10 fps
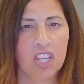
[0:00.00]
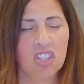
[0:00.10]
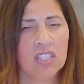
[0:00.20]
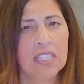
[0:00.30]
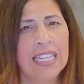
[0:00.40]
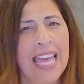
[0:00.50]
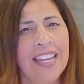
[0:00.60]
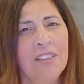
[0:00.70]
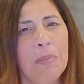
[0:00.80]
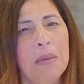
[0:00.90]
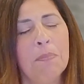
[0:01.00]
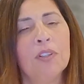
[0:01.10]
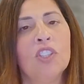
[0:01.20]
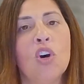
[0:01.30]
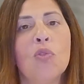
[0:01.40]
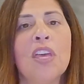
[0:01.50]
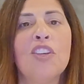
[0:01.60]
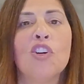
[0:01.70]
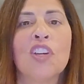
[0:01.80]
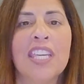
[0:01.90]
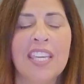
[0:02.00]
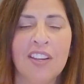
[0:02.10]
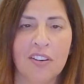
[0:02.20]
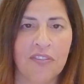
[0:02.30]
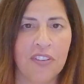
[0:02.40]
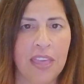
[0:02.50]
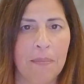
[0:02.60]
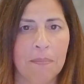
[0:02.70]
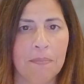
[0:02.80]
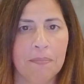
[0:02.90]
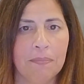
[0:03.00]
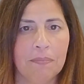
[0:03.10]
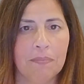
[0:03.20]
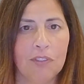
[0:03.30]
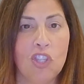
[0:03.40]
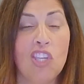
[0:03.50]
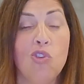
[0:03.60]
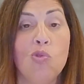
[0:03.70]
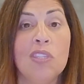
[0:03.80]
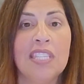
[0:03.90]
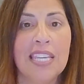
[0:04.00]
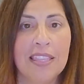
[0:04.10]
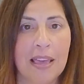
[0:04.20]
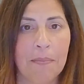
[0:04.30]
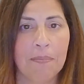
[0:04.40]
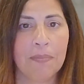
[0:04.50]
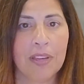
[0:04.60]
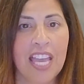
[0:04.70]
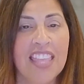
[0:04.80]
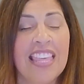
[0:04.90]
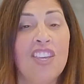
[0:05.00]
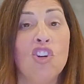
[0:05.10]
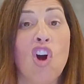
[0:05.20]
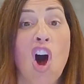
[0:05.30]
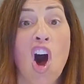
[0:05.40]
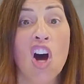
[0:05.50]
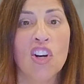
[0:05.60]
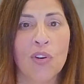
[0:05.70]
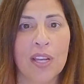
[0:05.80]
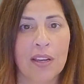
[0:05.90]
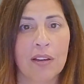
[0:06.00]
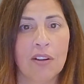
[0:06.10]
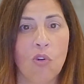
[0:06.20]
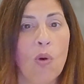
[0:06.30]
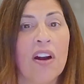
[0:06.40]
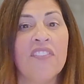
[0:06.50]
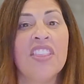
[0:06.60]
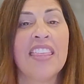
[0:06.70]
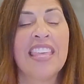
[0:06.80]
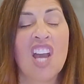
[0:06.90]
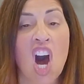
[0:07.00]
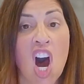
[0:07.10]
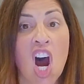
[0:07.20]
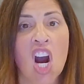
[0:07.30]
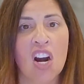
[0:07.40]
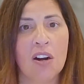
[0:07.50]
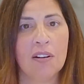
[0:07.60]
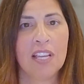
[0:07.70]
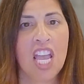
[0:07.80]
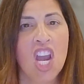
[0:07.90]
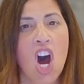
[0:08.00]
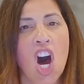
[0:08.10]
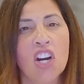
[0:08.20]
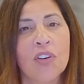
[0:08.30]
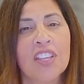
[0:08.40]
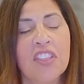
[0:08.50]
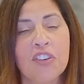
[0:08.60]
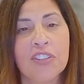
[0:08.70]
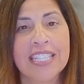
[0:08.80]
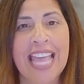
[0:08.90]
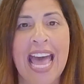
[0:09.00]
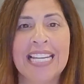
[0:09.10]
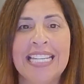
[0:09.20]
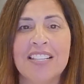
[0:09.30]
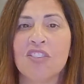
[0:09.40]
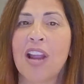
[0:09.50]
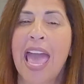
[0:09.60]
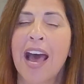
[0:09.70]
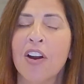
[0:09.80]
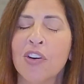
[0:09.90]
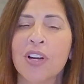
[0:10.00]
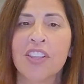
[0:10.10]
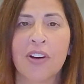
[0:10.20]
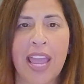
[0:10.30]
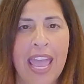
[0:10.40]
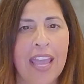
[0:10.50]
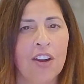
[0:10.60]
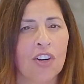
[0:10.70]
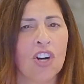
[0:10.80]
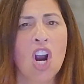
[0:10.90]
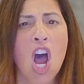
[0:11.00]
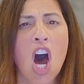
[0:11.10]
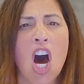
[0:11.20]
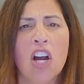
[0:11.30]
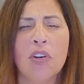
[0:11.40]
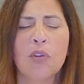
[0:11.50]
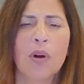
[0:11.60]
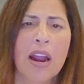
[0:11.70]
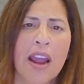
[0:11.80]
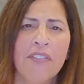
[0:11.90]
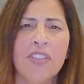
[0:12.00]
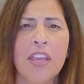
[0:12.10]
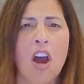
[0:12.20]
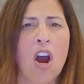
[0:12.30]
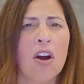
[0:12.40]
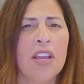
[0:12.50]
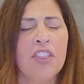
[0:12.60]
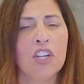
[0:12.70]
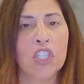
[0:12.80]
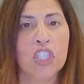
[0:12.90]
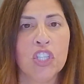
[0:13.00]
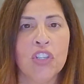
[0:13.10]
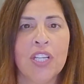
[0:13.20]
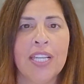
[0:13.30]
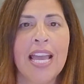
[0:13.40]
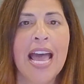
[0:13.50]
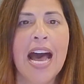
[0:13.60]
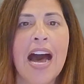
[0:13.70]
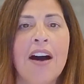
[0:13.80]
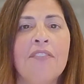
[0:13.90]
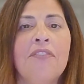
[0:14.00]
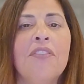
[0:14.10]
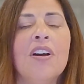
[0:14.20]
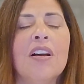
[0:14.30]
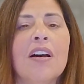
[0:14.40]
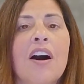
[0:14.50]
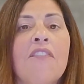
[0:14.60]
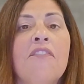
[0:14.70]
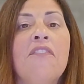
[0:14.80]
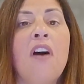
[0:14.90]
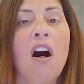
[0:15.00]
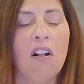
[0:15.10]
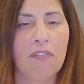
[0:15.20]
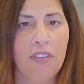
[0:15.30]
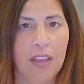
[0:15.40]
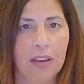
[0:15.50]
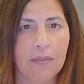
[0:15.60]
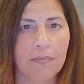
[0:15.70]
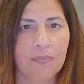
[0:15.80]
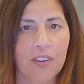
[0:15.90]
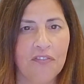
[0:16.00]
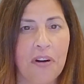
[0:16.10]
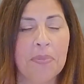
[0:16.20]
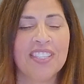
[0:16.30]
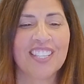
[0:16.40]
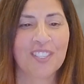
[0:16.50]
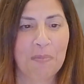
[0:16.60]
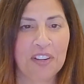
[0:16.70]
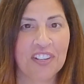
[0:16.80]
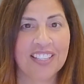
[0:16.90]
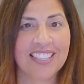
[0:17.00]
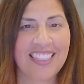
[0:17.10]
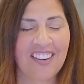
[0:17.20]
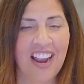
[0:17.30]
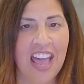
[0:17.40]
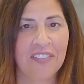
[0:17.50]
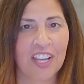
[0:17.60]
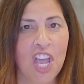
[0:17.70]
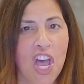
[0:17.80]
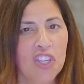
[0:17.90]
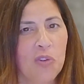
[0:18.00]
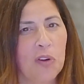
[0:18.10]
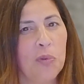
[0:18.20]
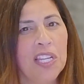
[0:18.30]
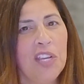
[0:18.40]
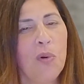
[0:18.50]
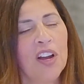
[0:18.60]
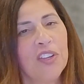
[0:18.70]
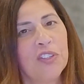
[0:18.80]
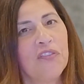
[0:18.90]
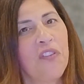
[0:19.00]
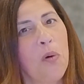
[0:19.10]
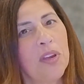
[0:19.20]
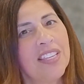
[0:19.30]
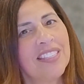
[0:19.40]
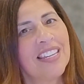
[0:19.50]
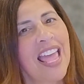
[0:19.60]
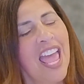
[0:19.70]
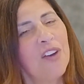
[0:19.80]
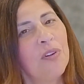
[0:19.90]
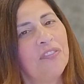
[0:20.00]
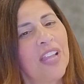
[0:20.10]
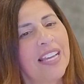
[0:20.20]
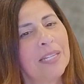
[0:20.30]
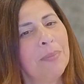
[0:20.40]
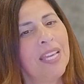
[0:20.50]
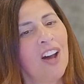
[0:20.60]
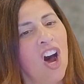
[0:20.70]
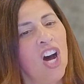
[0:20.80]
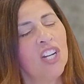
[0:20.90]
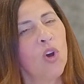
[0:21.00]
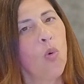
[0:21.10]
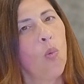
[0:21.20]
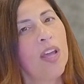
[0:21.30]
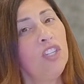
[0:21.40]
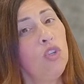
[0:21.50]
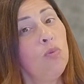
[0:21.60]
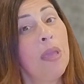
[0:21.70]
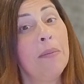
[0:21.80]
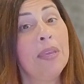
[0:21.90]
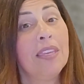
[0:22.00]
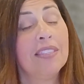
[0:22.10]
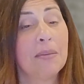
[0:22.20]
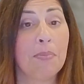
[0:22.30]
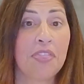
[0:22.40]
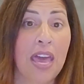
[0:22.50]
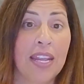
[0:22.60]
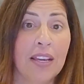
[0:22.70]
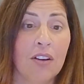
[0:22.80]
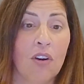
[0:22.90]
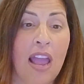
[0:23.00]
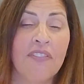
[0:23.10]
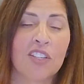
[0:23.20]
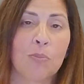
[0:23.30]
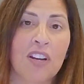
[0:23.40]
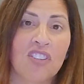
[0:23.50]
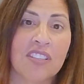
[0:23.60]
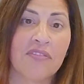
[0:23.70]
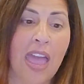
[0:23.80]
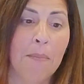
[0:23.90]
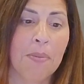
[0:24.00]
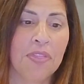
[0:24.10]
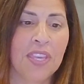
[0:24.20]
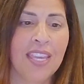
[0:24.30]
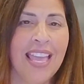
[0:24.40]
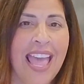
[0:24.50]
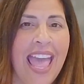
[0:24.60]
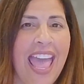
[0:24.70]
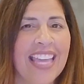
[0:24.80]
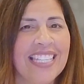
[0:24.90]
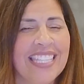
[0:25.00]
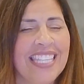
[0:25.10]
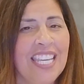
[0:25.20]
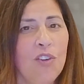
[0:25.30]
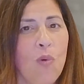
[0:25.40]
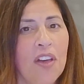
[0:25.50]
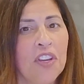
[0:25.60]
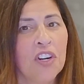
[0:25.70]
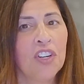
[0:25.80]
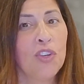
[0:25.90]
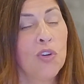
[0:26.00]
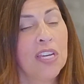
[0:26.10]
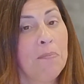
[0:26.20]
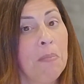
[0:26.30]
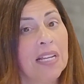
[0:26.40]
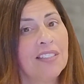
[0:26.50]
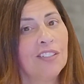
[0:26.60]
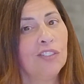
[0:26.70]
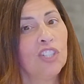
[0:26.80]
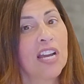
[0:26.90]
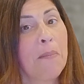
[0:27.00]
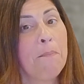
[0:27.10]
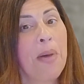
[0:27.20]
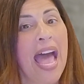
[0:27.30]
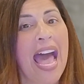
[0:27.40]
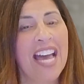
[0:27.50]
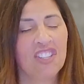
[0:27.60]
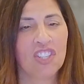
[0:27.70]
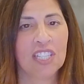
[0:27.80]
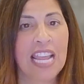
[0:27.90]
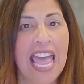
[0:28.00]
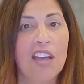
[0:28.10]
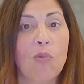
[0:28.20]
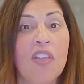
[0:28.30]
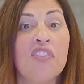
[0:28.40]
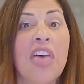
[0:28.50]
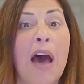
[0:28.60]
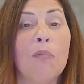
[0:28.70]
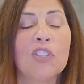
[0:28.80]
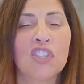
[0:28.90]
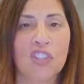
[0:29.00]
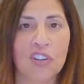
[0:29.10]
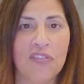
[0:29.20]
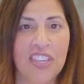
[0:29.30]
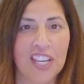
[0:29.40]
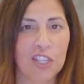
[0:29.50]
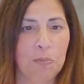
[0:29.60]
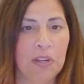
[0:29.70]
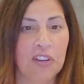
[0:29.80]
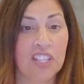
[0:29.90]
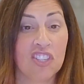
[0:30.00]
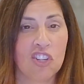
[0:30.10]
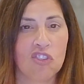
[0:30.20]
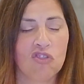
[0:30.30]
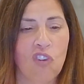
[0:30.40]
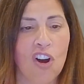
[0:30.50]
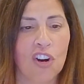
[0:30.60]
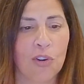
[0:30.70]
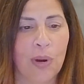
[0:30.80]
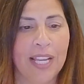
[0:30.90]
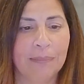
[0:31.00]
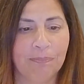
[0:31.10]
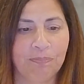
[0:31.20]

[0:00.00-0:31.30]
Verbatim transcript: Just letting people know that you're here for them, that you see them, that you're honoring wherever that they are, honoring that their sadness or honoring their anger, honoring wherever they are in their journey of evolving from this experience that they're having. So I really want you to focus and reflect a bit on when you may be sympathetic or have expressions of empathy, and seeing whether you can muscle to compassion and whether that will serve the experience in a stronger way.